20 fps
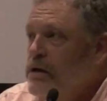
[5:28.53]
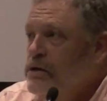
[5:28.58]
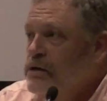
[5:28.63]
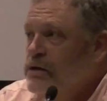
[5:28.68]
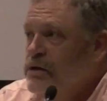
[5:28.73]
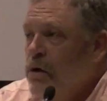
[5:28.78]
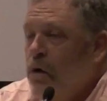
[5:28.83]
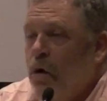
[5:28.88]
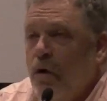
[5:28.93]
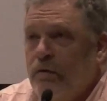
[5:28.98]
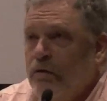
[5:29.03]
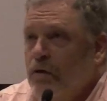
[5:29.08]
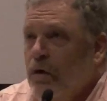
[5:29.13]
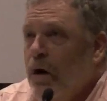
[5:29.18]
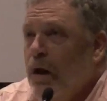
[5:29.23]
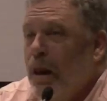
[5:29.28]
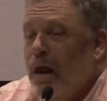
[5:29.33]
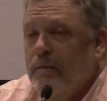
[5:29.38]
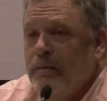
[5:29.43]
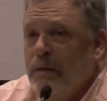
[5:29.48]
So
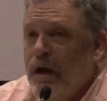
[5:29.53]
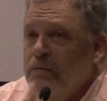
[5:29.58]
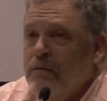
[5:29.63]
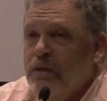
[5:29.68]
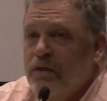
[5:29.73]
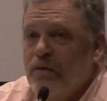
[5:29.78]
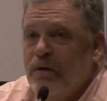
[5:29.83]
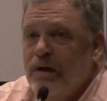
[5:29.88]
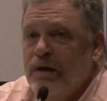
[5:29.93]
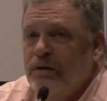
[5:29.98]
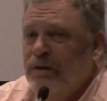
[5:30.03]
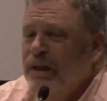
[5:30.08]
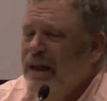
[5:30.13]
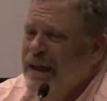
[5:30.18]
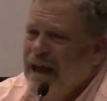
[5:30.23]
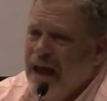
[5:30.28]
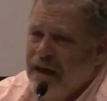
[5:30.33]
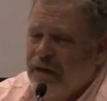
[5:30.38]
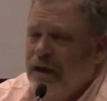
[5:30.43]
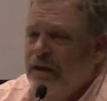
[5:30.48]
overall, I'm, I'm thrilled.
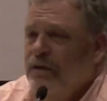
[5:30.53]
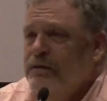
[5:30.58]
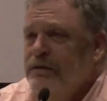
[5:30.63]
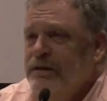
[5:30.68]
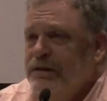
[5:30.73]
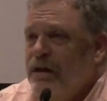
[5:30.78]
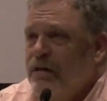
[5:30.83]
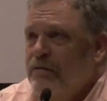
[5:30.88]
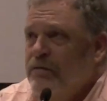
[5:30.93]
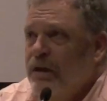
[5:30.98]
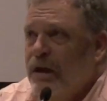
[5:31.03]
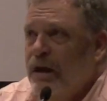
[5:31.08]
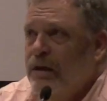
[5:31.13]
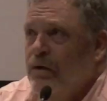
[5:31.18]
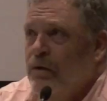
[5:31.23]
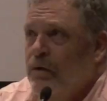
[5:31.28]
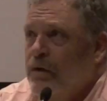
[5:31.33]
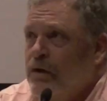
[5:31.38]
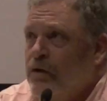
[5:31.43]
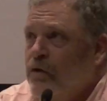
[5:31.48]
Yeah, they do stuff that I
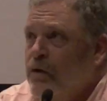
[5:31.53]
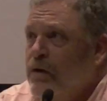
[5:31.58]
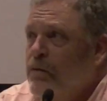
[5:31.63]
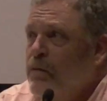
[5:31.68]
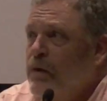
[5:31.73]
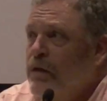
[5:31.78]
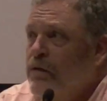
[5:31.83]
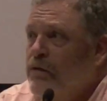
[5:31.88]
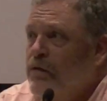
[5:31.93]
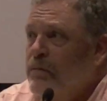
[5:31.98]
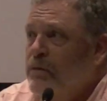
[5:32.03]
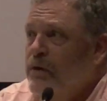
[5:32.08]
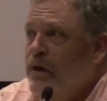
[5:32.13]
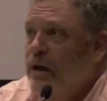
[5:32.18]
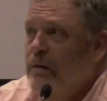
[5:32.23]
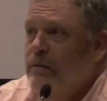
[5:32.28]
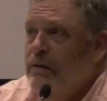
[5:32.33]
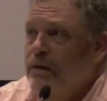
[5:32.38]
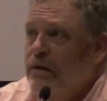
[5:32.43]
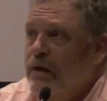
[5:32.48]
don't agree with from
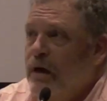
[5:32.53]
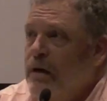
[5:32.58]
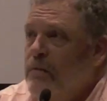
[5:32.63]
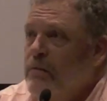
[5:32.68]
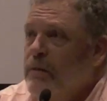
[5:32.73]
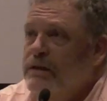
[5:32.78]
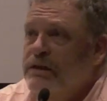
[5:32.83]
time to time.